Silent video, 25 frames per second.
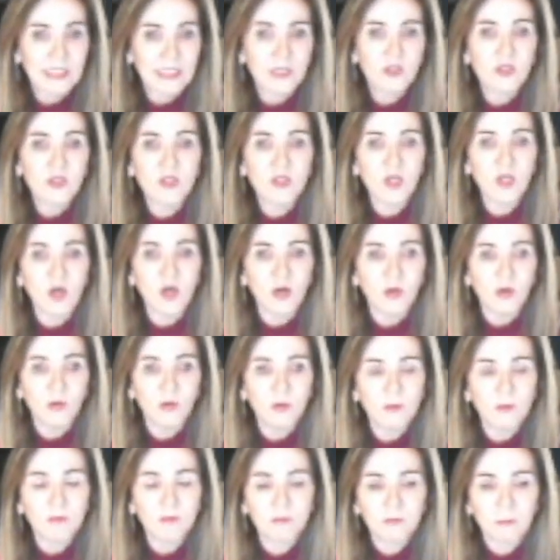
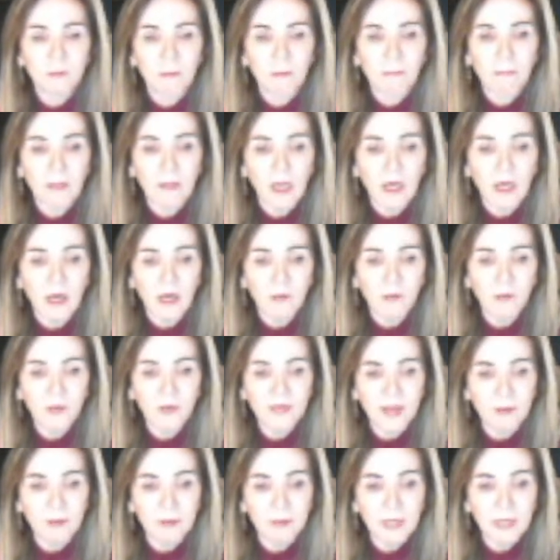So
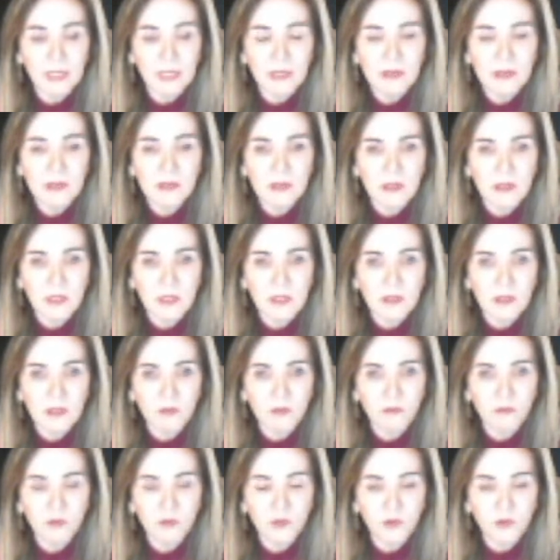what that means is
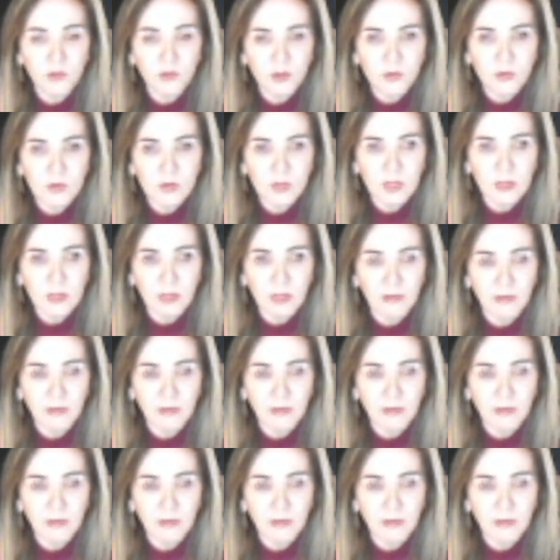if you're using,